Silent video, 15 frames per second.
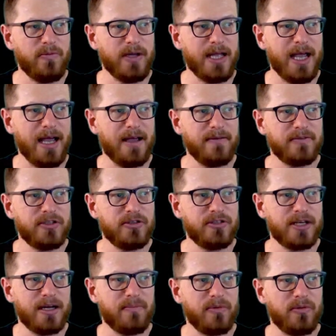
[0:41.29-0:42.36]
we have to
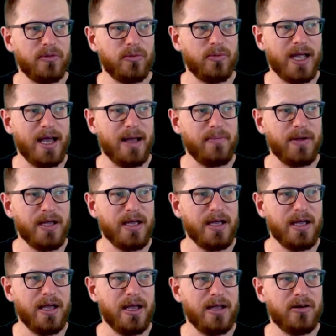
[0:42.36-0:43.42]
jump all the way up
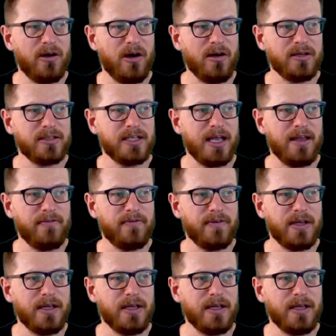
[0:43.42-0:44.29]
an octave